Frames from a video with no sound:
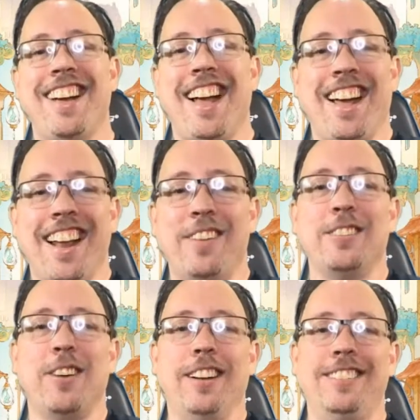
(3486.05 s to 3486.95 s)
And I will
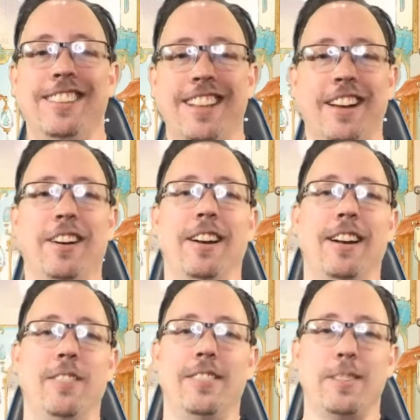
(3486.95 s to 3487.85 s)
talk to you later
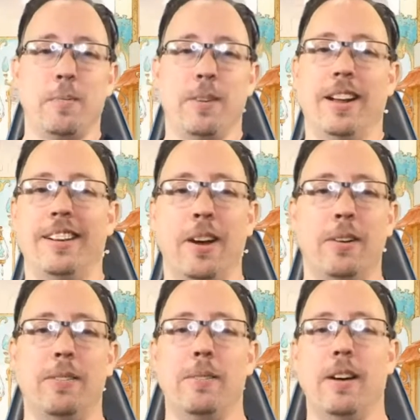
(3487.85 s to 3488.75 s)
if it's someone I know